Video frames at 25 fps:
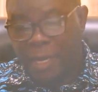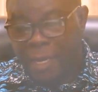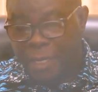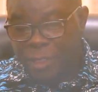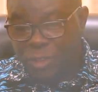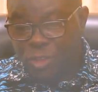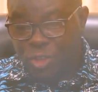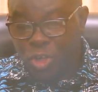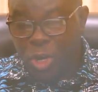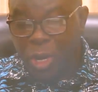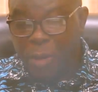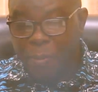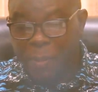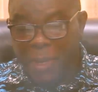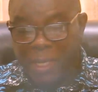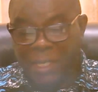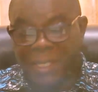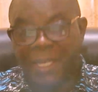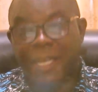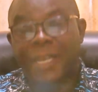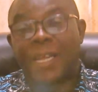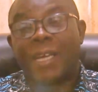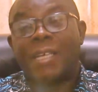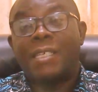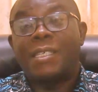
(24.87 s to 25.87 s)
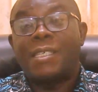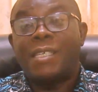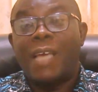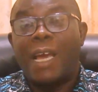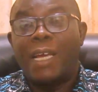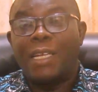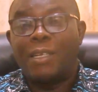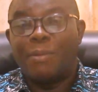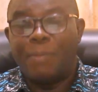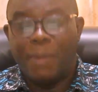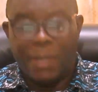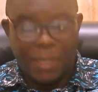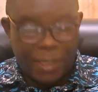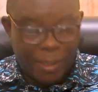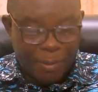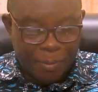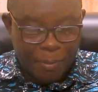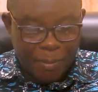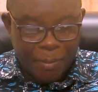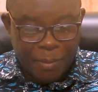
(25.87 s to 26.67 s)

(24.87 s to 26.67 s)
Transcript: enjoyment, and excitement.